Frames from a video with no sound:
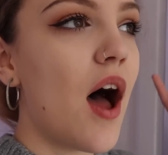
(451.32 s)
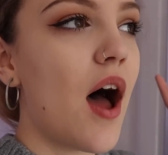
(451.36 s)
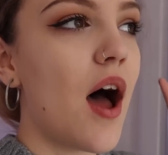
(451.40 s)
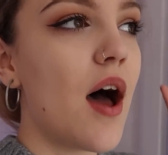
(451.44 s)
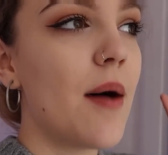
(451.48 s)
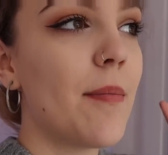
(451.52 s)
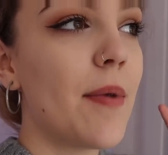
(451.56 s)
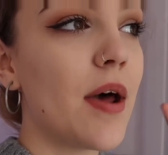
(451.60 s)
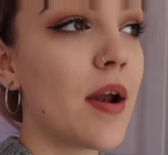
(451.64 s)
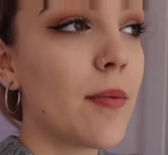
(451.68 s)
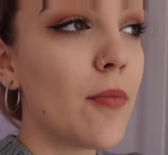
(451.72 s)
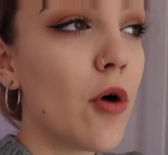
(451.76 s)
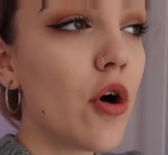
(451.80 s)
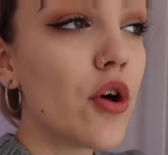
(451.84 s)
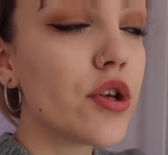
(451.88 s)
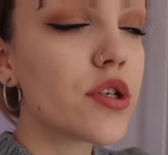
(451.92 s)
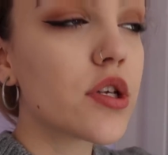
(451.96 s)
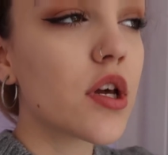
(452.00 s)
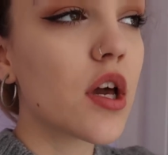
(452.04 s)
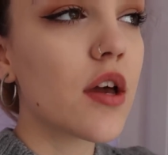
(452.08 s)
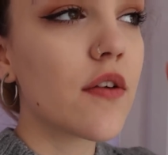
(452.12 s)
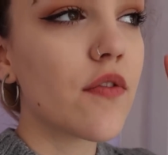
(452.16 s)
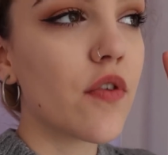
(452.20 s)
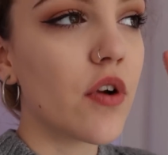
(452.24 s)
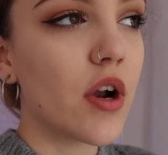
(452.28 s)
And I'm
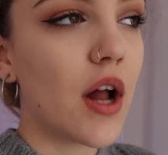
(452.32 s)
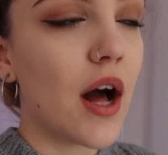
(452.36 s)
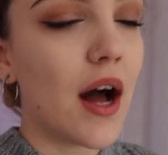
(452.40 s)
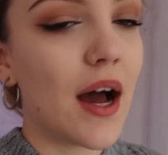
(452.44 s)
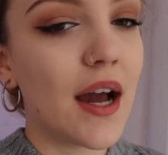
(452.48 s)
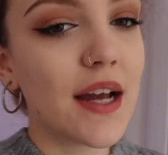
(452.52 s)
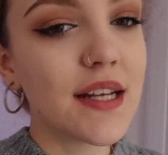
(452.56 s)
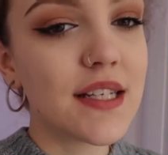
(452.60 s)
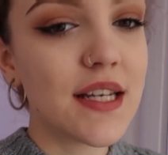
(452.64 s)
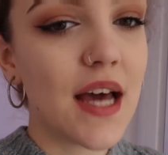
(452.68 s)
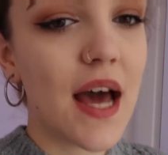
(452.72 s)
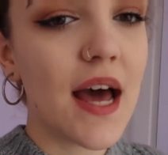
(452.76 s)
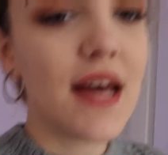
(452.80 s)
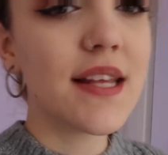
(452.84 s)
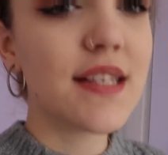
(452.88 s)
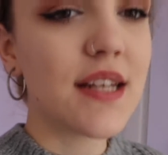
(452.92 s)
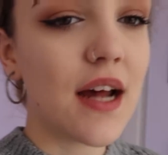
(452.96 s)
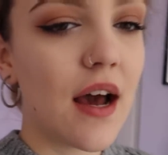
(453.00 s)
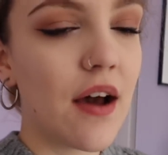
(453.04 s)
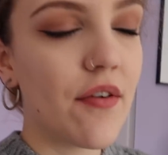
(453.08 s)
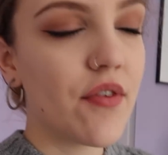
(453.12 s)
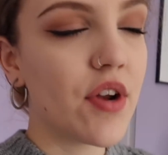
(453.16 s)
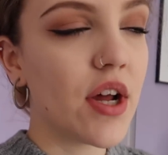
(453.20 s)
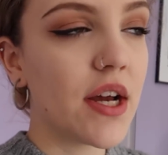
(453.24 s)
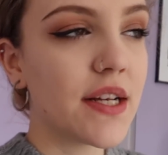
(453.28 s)
also going for an eye test.
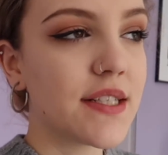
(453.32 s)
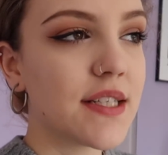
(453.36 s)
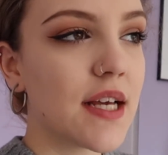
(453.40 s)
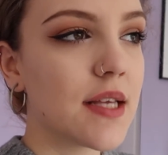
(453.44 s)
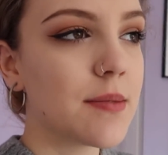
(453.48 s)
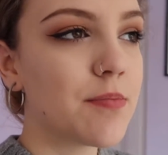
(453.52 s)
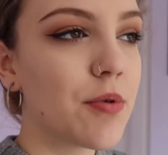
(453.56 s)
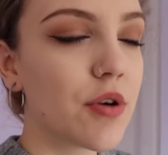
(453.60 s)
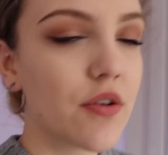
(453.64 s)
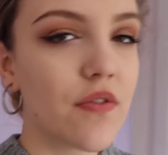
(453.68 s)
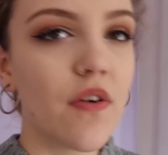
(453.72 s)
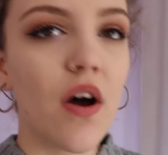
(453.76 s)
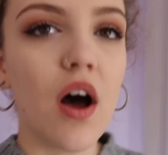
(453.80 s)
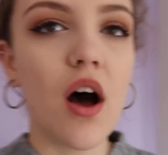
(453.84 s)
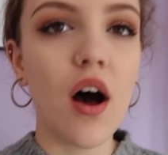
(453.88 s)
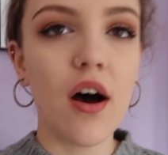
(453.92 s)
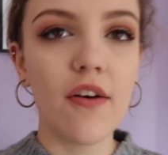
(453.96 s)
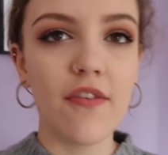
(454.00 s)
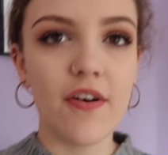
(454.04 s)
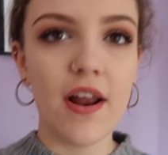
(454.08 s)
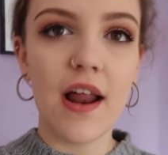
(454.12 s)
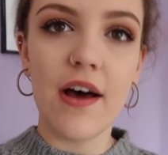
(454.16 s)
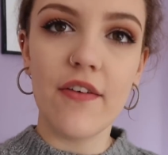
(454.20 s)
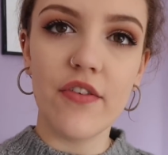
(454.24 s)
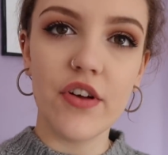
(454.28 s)
I have an eye test booked for
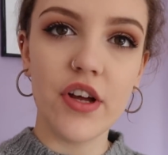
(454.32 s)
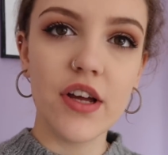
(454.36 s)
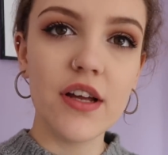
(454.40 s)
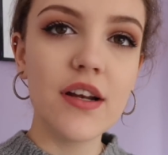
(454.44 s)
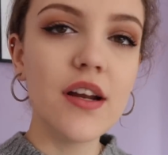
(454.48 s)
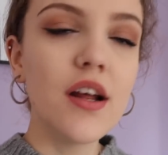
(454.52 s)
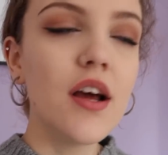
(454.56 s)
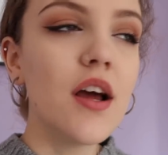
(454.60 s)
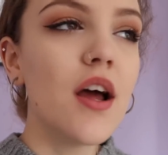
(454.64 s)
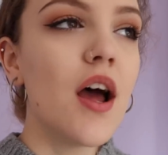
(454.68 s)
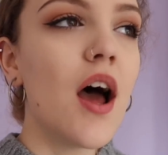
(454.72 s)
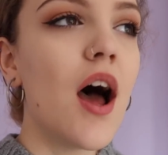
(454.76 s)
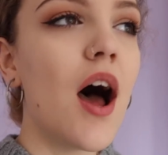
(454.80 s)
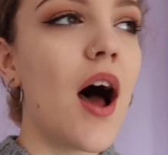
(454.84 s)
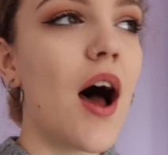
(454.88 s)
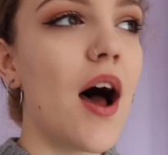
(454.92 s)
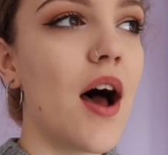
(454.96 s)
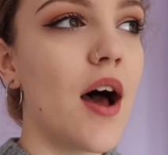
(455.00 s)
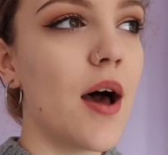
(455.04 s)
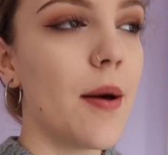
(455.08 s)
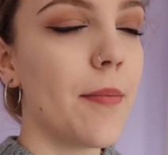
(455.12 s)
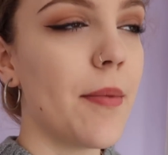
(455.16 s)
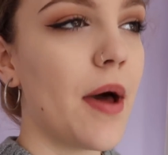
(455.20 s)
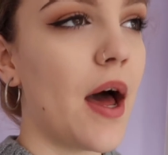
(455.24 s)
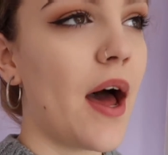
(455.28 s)
11:30.
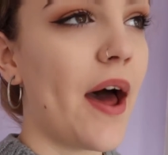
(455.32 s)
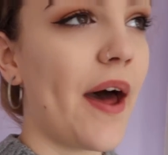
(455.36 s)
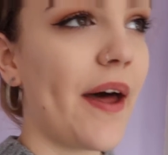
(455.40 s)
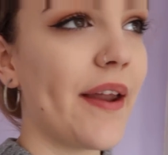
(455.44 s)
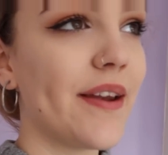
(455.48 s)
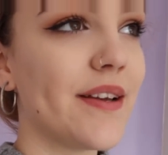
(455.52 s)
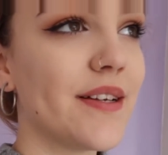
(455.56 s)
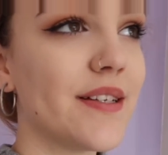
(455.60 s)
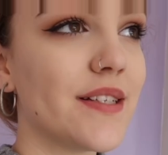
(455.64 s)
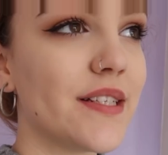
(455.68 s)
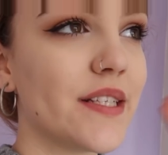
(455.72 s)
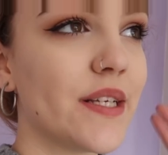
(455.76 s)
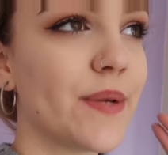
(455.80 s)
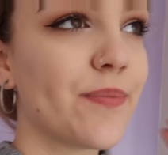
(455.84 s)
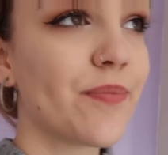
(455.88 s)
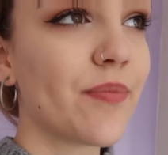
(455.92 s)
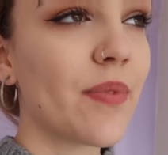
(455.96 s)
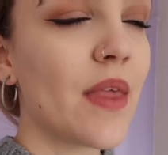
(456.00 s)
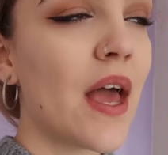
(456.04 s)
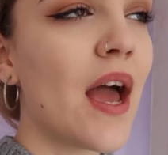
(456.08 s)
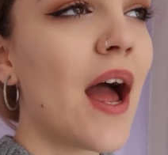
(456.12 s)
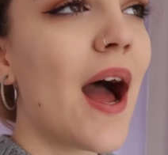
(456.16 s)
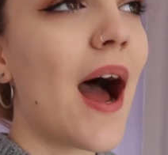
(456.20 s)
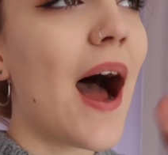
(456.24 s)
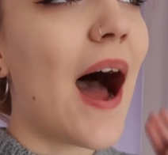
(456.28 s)
And
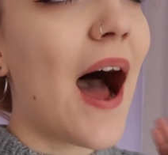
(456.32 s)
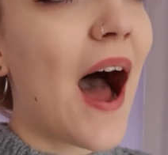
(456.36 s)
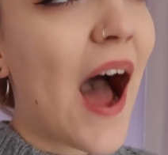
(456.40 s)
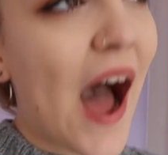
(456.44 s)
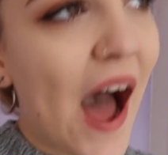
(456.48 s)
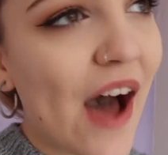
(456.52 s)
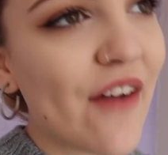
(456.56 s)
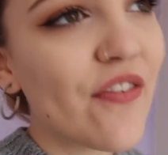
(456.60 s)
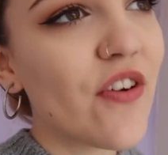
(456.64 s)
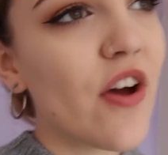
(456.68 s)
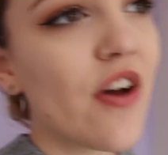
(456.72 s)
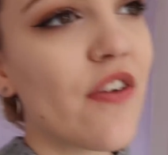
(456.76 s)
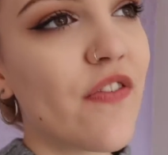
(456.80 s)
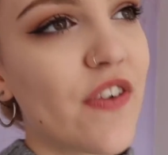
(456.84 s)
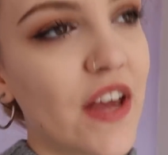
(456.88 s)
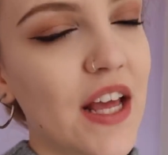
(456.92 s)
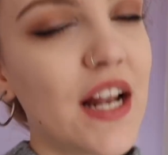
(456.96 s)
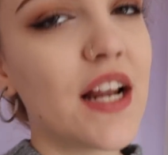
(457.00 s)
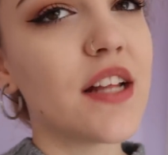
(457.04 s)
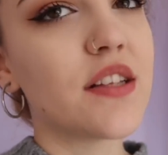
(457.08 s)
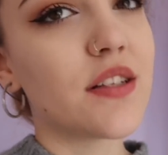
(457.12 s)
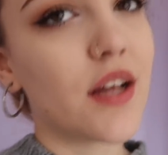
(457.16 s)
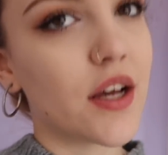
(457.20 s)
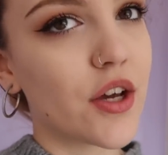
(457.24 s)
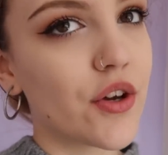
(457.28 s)
I have a
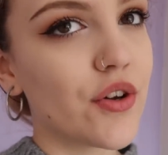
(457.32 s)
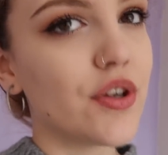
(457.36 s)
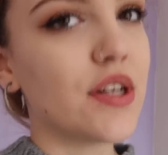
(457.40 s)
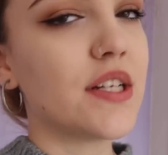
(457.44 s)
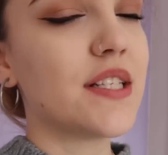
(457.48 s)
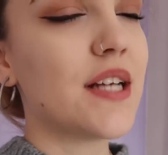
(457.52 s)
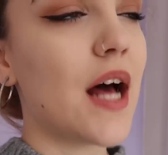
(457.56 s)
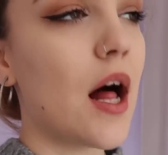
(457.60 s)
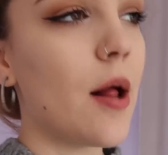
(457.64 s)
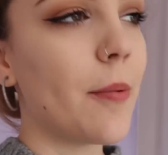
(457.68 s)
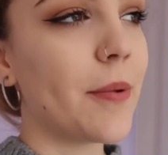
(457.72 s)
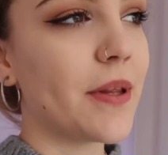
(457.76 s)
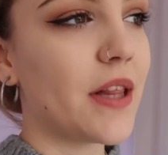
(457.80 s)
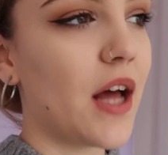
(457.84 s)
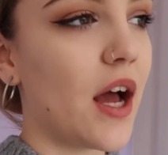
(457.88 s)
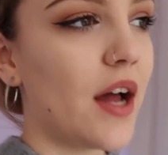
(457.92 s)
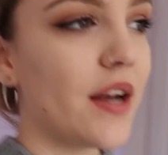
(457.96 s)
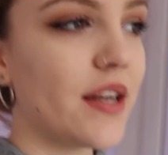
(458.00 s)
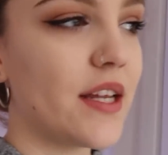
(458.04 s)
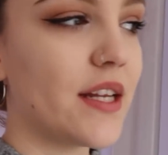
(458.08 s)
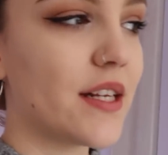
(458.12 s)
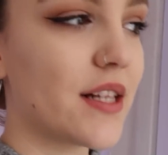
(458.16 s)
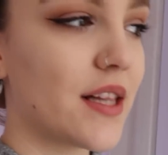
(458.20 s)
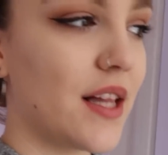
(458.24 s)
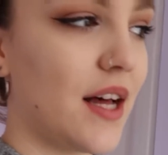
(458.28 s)
feeling they're gonna tell me that I
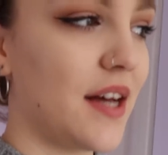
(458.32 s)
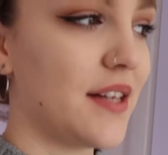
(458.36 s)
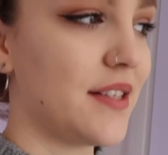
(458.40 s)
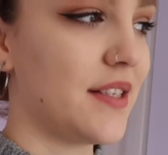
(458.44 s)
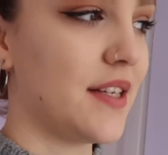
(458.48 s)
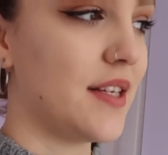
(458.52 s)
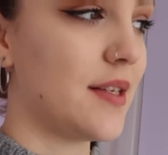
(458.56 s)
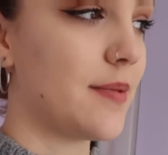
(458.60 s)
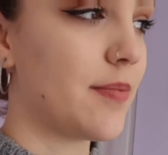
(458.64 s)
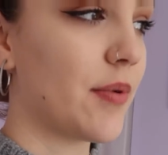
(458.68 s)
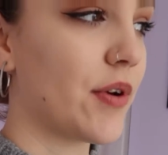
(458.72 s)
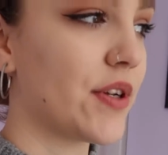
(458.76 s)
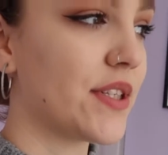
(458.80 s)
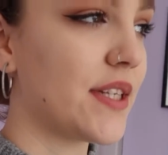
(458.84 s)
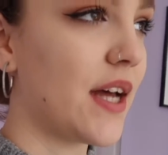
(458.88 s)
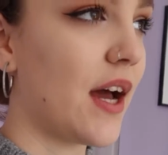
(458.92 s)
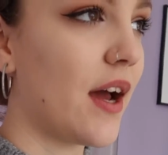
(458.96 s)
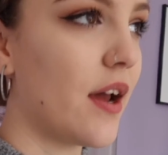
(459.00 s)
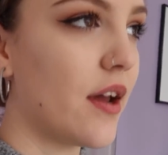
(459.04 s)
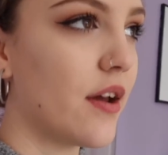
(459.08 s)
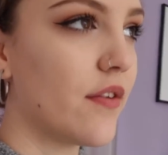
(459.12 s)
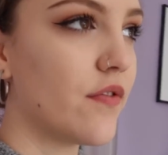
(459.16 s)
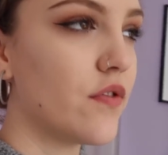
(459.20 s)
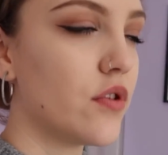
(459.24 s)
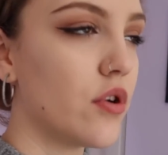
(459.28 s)
need glasses, because
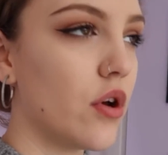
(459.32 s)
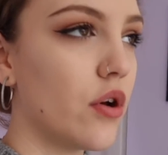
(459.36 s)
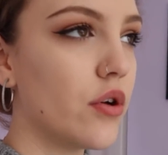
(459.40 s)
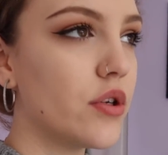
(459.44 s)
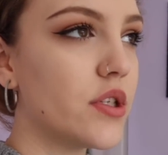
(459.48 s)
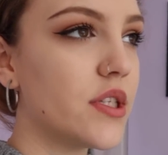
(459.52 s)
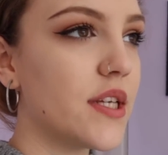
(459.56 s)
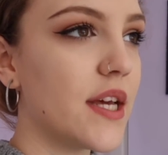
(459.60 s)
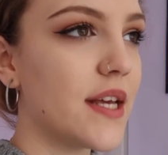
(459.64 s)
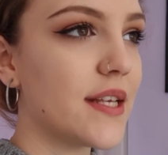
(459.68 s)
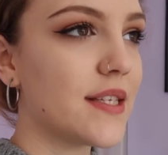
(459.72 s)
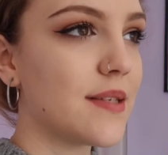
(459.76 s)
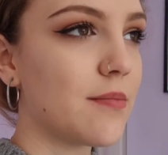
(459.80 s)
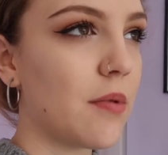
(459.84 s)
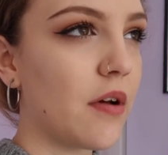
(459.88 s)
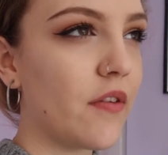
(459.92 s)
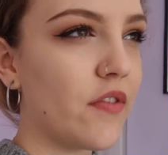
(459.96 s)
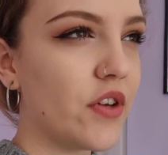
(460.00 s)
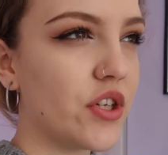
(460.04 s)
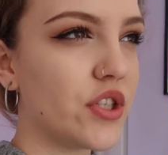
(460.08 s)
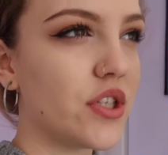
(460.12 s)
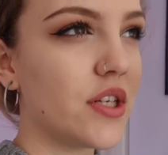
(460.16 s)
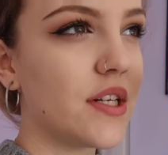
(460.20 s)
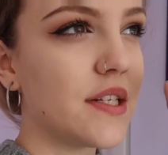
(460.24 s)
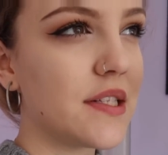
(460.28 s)
I have noticed my
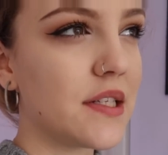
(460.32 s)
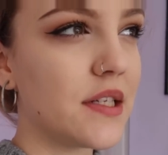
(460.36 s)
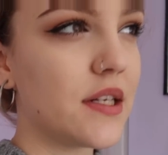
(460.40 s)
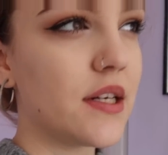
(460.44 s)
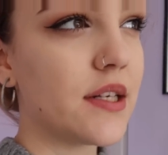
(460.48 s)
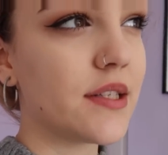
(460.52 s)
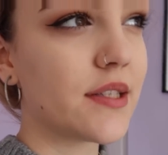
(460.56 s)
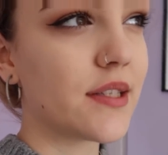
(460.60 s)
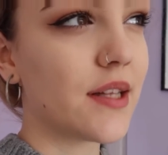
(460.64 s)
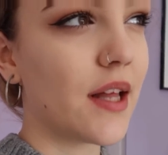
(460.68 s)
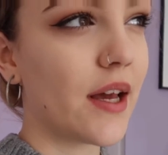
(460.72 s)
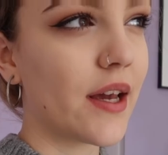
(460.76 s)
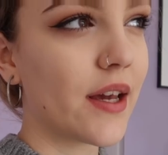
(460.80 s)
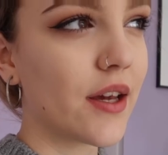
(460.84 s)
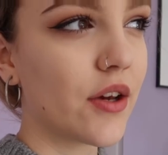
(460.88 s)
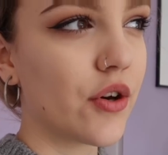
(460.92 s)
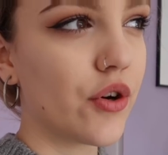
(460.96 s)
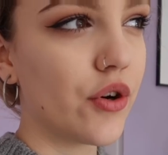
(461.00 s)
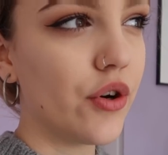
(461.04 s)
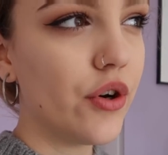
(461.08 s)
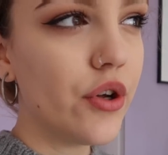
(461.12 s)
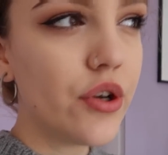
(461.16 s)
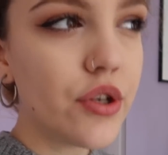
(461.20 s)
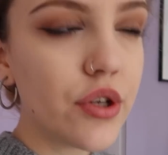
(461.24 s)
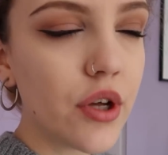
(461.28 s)
vision isn't as, like,
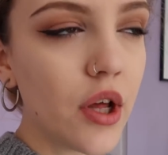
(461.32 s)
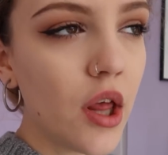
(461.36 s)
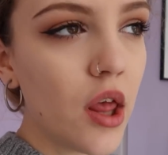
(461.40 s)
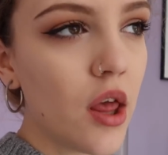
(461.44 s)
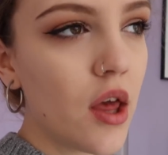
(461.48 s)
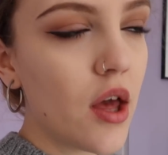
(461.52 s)
good.